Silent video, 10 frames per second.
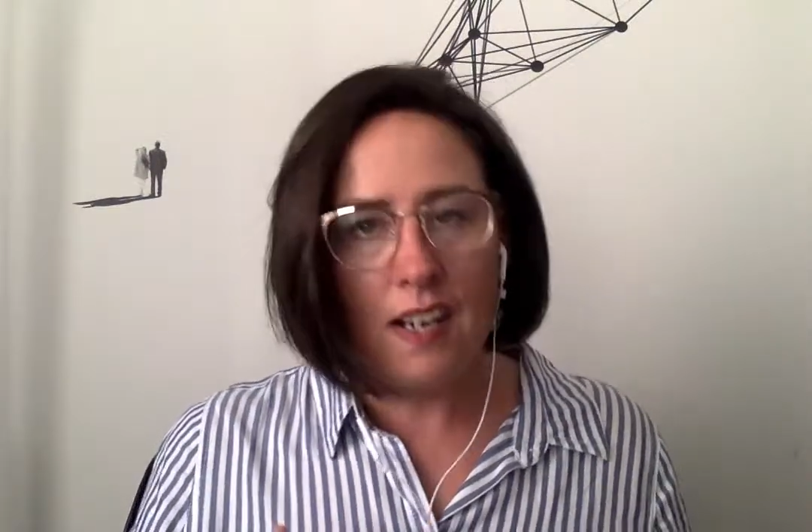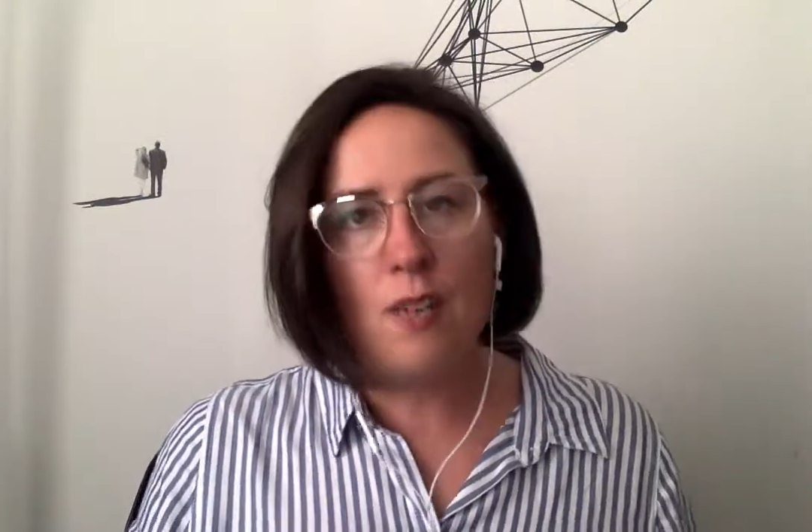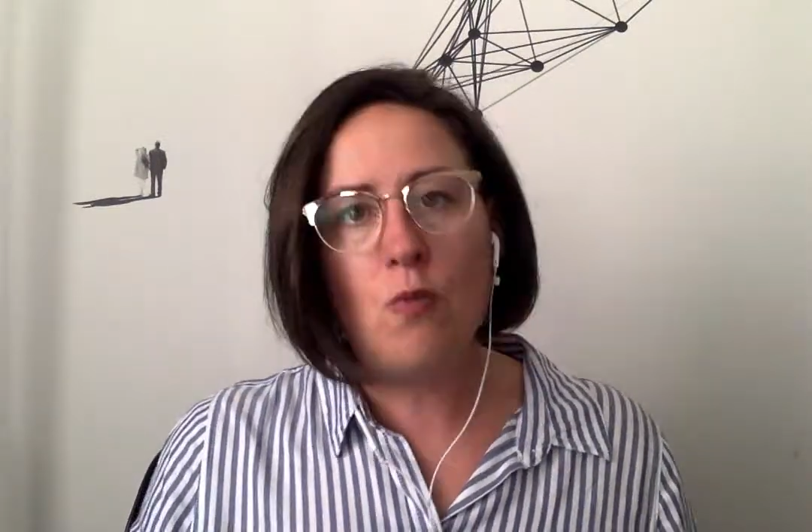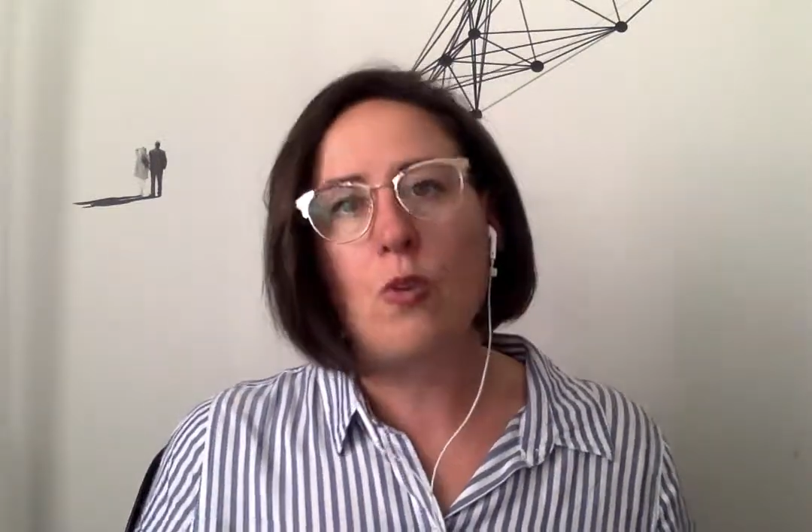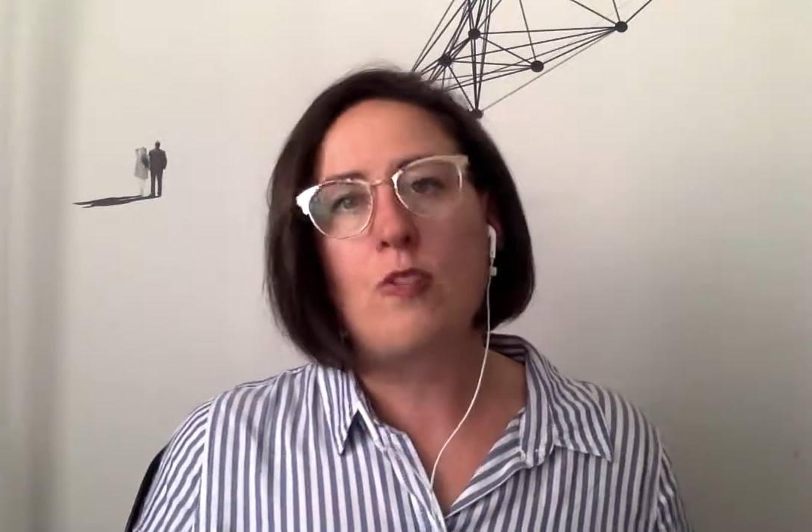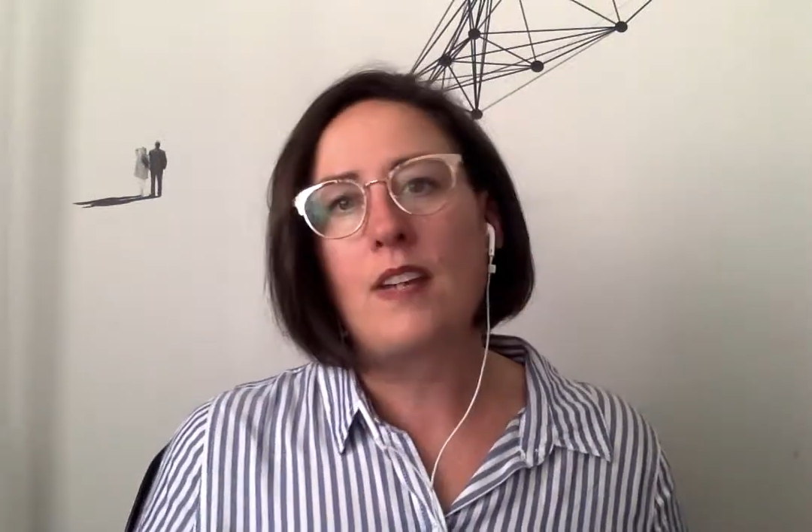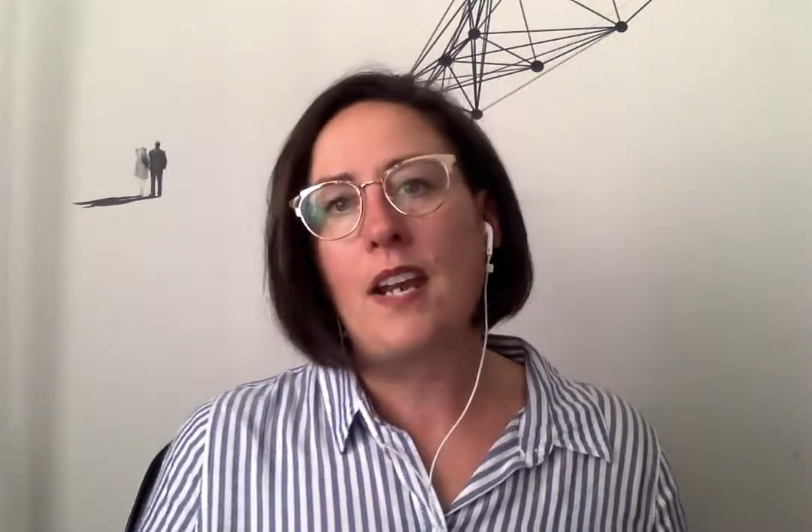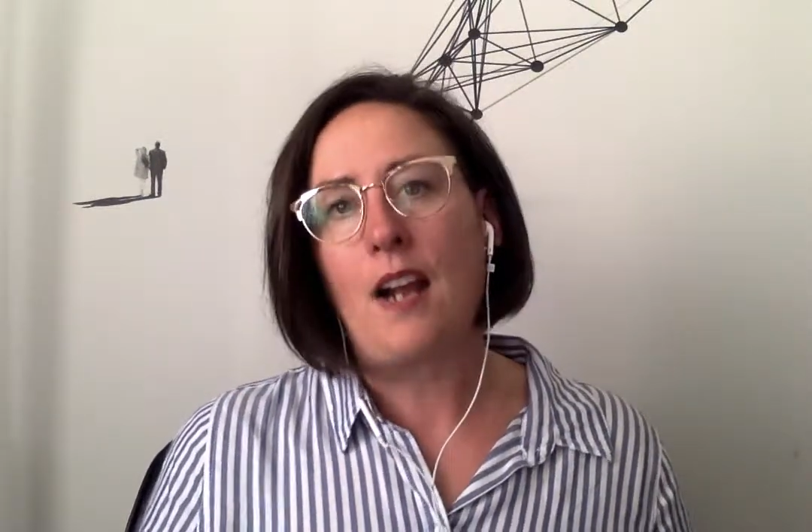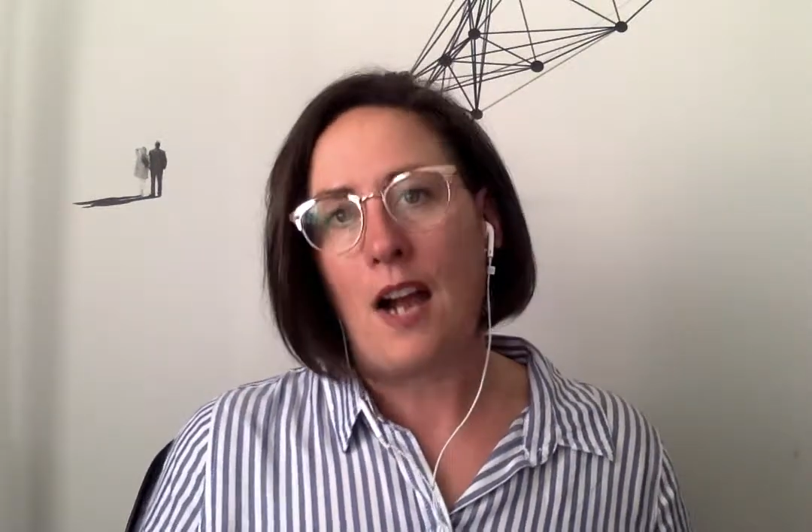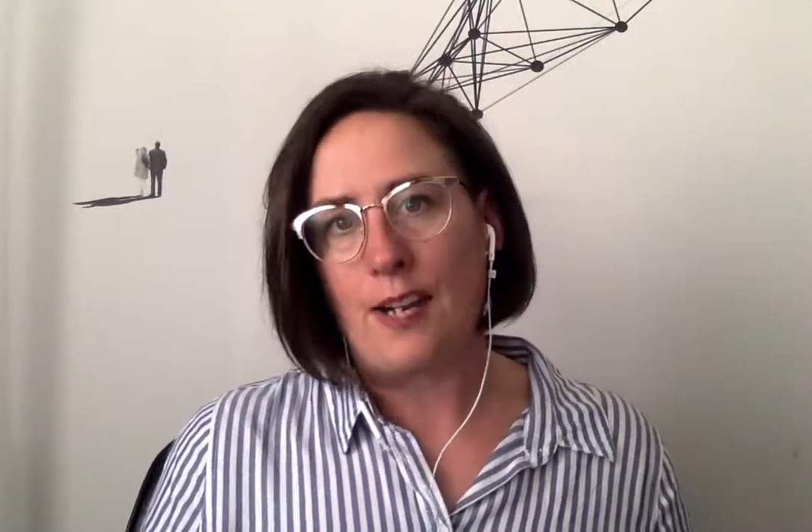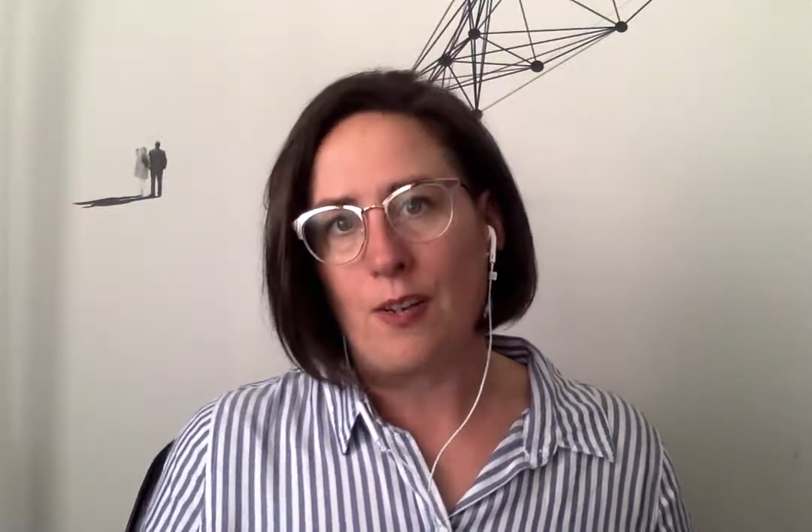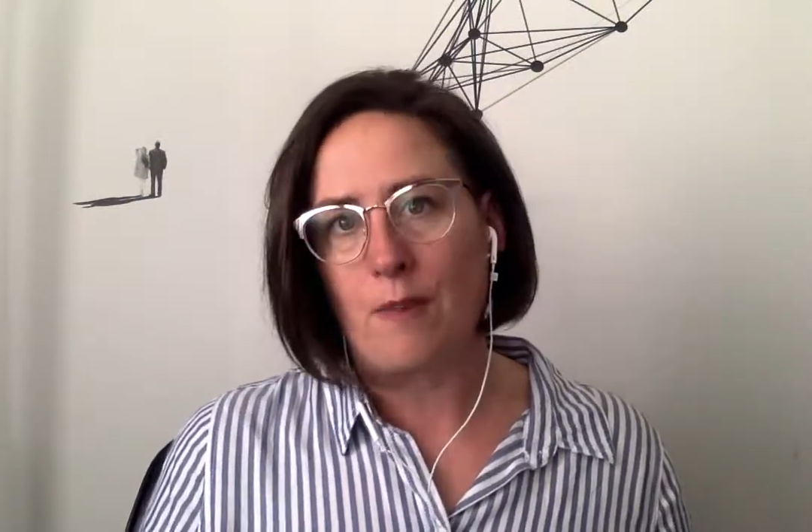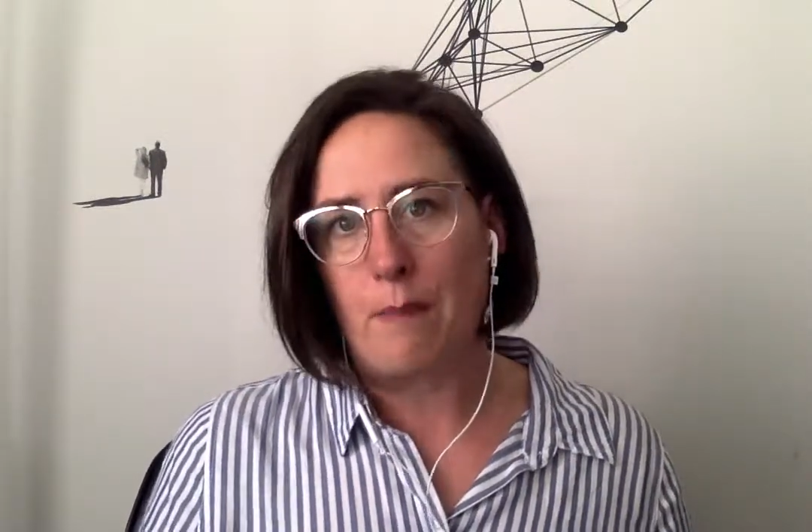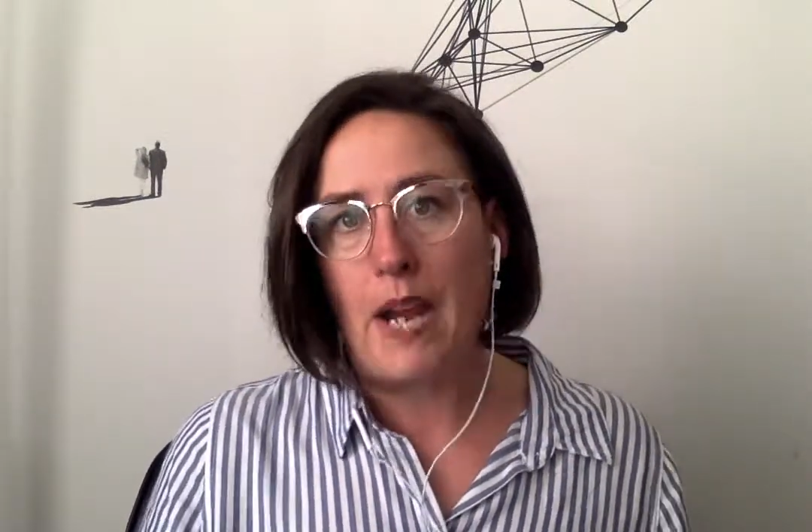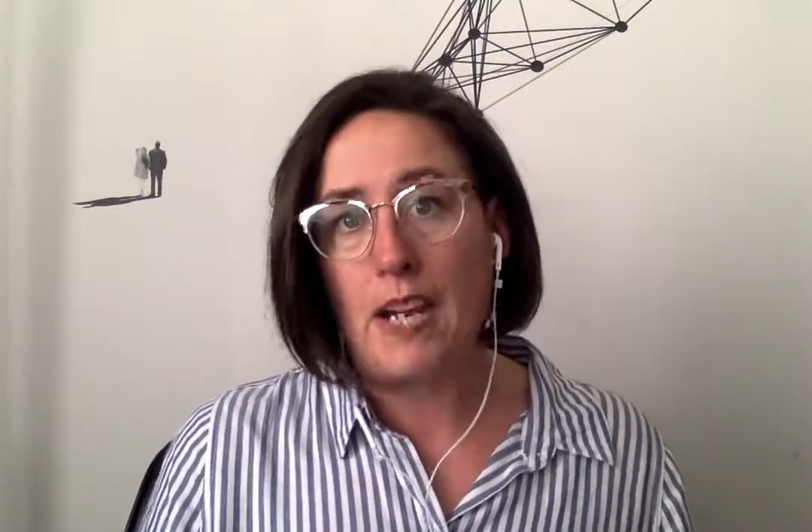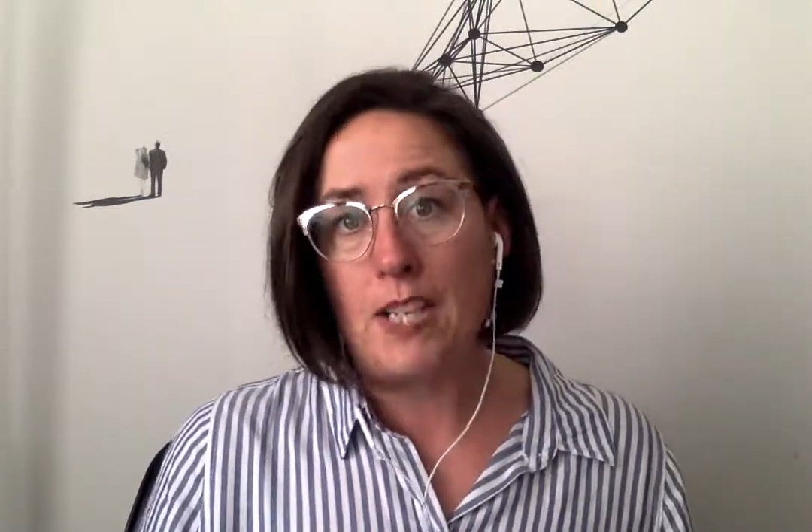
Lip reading: in order to get hired by